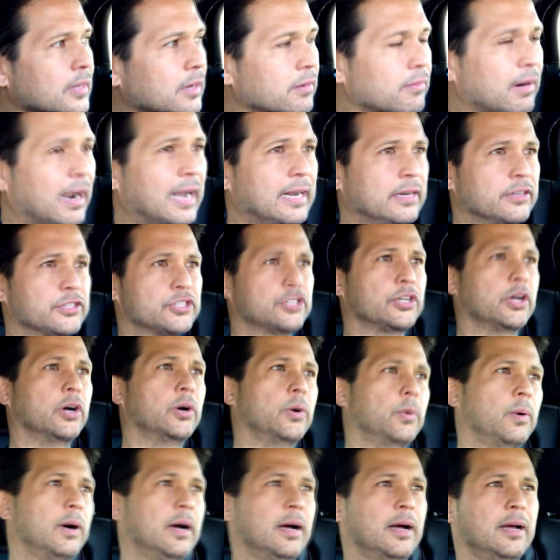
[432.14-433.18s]
right?
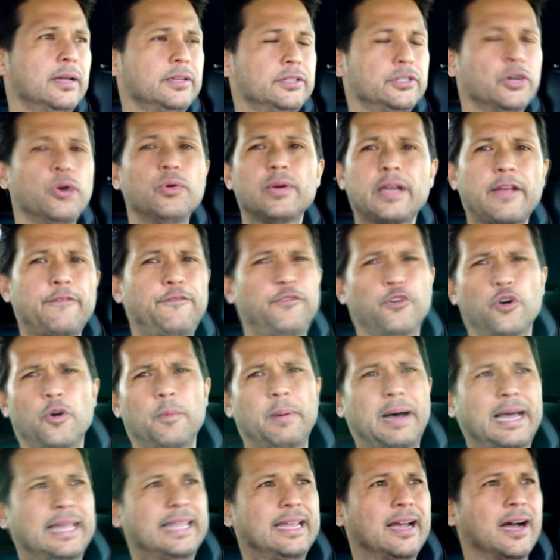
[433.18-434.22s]
So don't get fooled
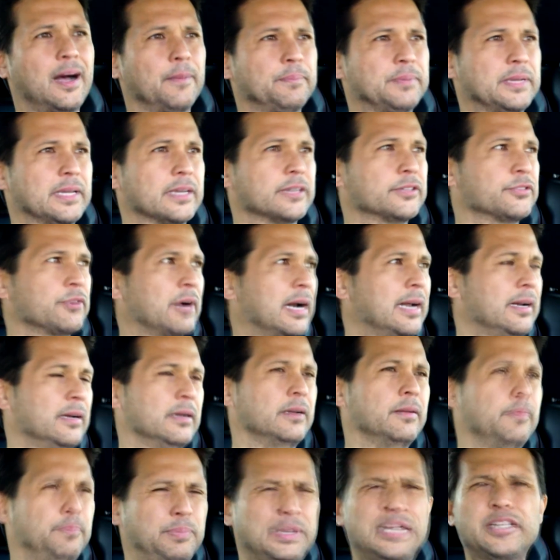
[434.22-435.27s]
by the optics, right?
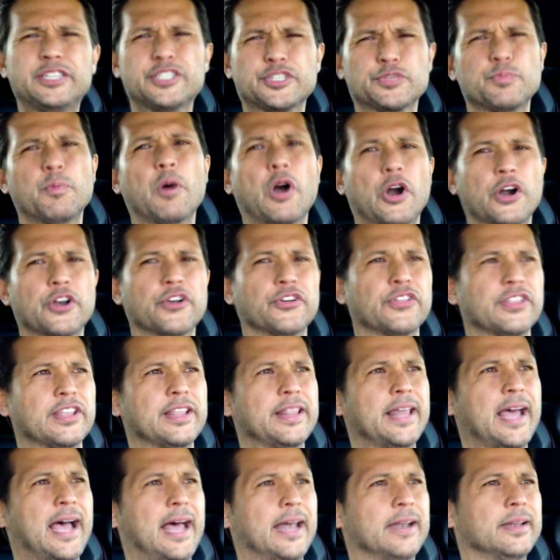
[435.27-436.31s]
Be smarter
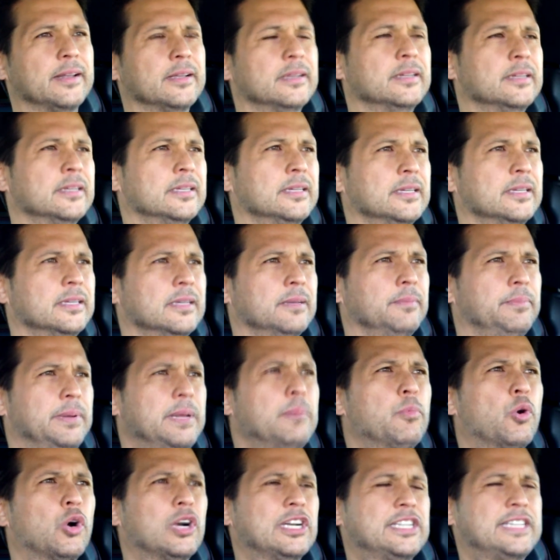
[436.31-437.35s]
than that. Be
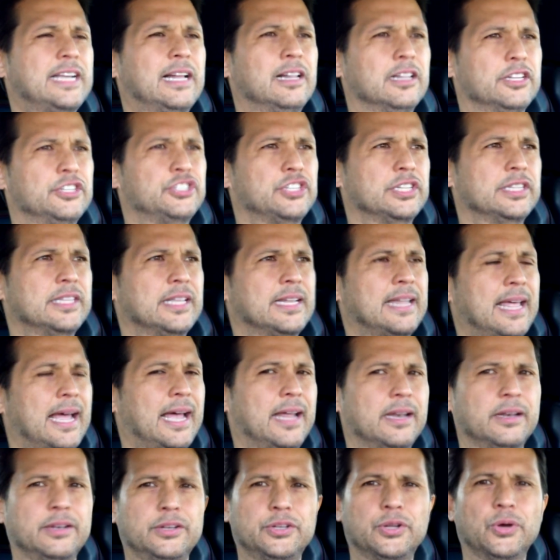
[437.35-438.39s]
more intelligent than
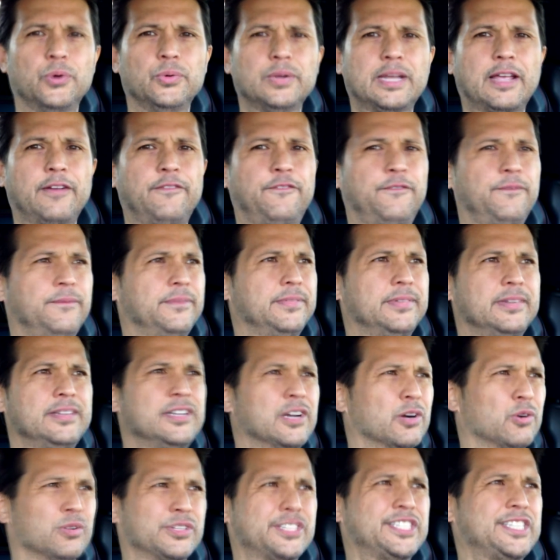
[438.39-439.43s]
that. Don't get,
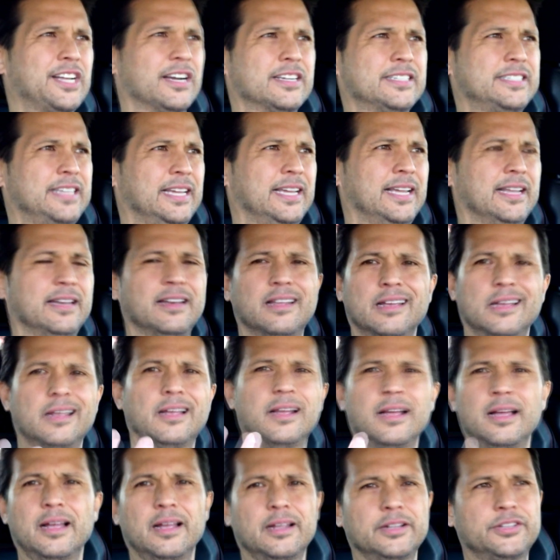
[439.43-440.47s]
sucked in
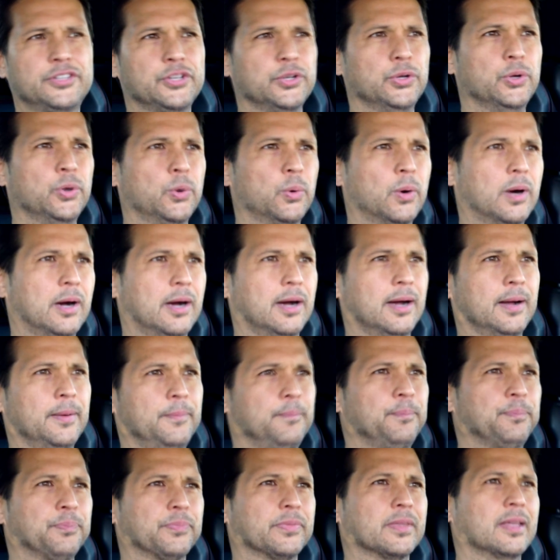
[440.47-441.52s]
to
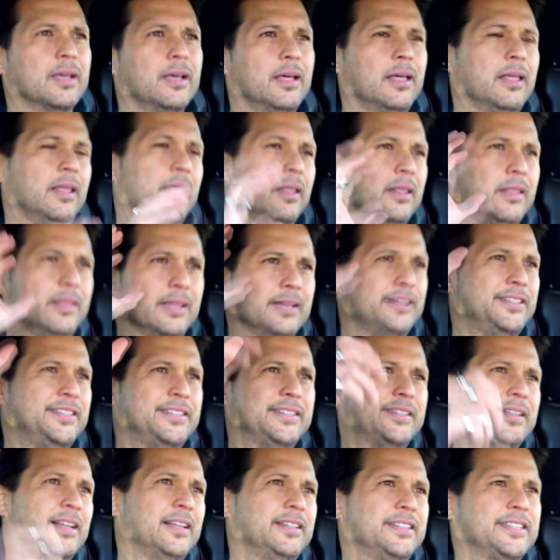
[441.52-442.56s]
this
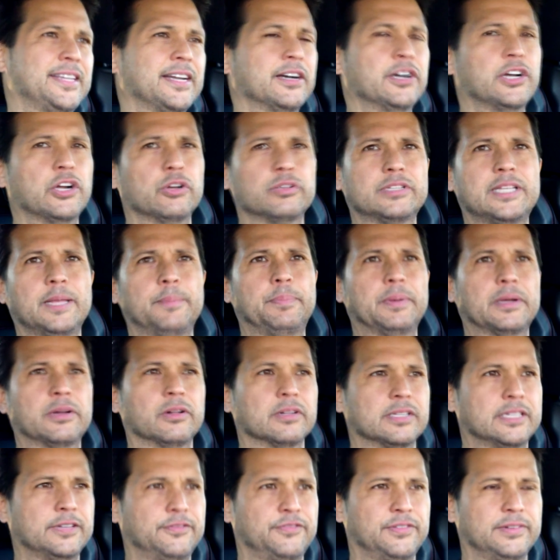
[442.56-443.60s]

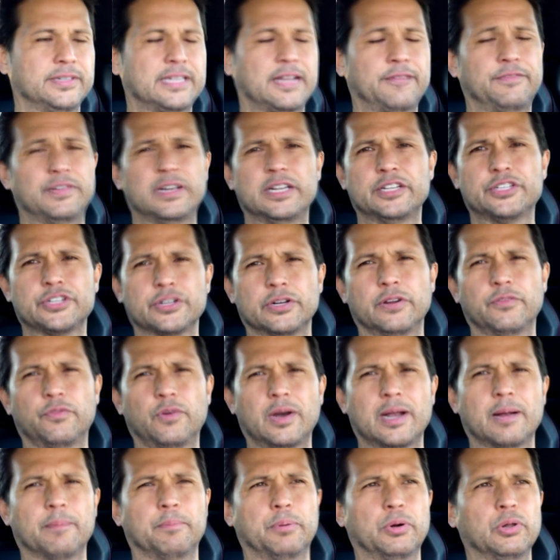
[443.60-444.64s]
stereotypical definition of
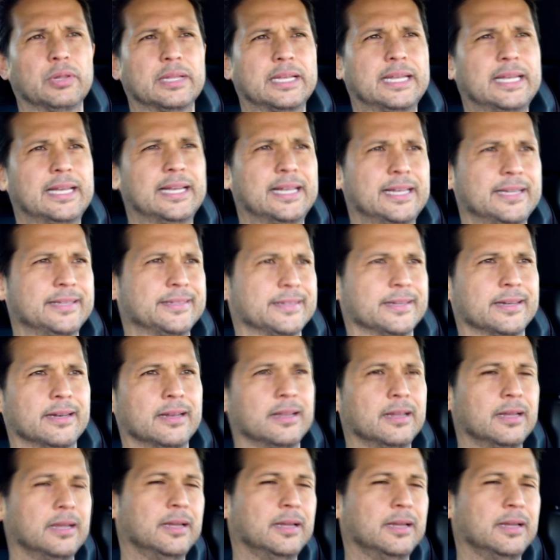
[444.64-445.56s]
what a bully is and